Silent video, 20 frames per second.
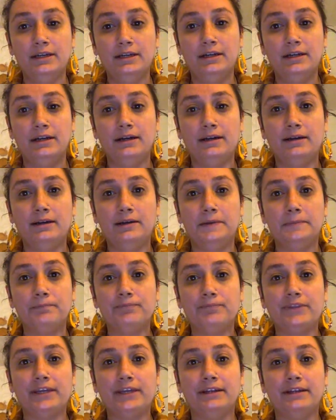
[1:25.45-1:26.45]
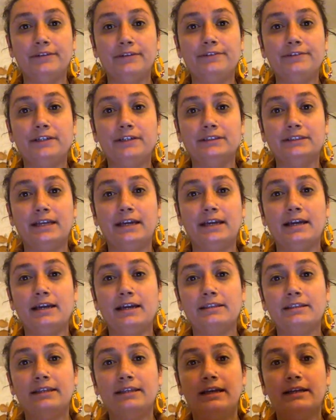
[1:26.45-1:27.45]
Um, and I felt that
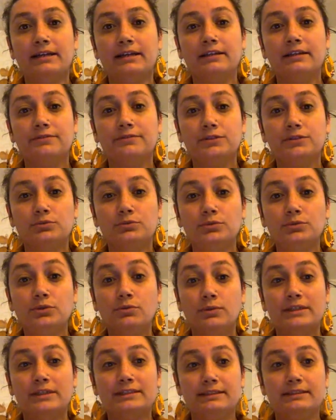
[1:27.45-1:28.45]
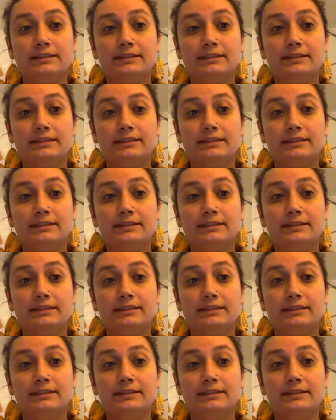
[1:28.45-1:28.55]
if SWU wasn't